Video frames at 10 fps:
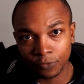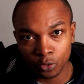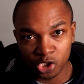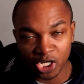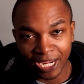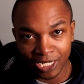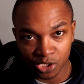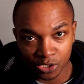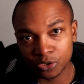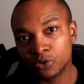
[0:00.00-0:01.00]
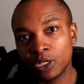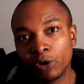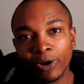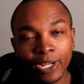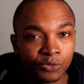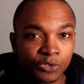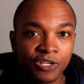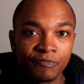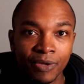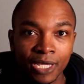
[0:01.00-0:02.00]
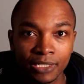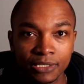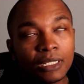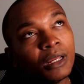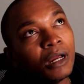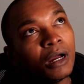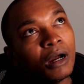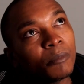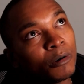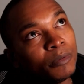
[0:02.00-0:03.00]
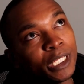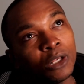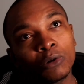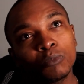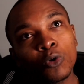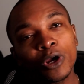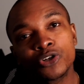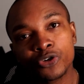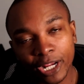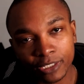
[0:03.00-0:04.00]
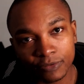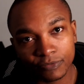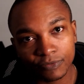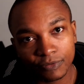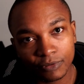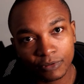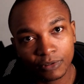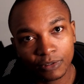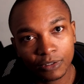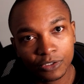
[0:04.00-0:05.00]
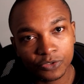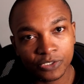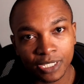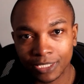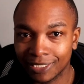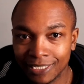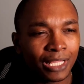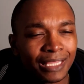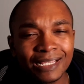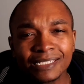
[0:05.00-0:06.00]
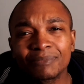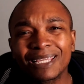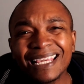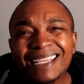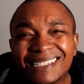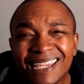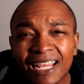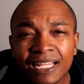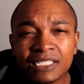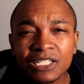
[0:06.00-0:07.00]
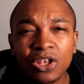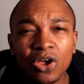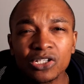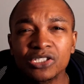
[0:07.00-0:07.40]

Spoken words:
changes to their range which have made it probably a lot more attractive, to say the least. I think some key signings in the last 3